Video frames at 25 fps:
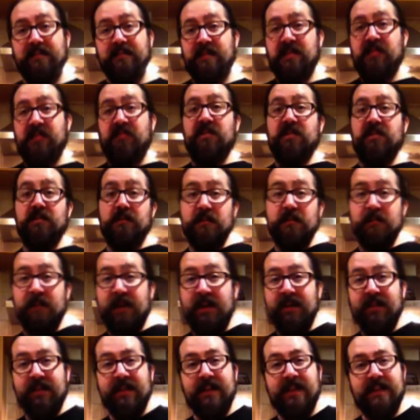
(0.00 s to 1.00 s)
to the Christmas
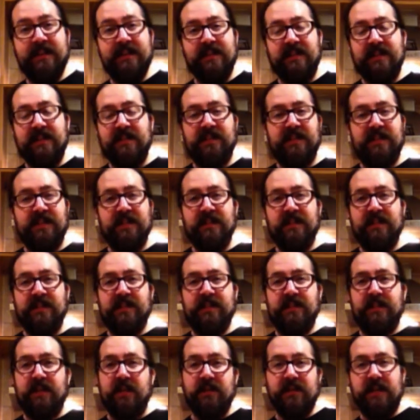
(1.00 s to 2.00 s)
period, and she
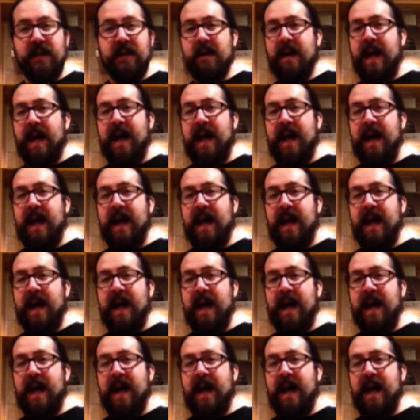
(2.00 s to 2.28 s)
just goes out,